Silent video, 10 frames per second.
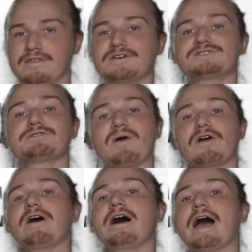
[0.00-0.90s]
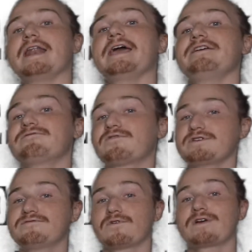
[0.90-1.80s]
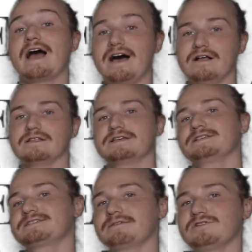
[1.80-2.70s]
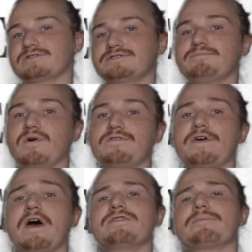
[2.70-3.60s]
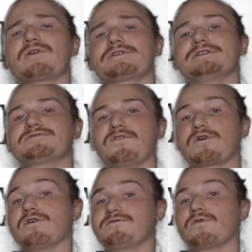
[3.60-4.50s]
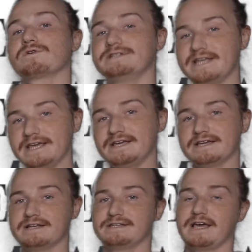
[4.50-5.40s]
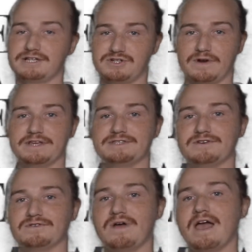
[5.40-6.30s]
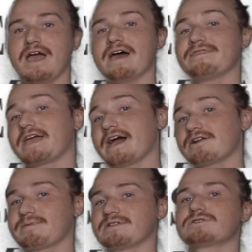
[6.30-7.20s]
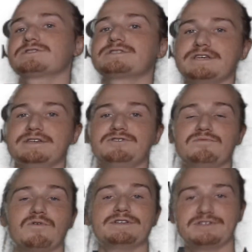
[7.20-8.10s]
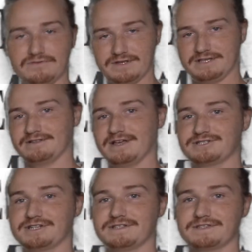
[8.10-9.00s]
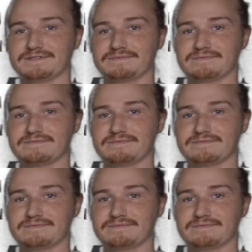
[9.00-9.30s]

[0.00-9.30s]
The Shibaura N844L is similar to both the Perkins 404D-22 and the Caterpillar C2.2 diesel engines.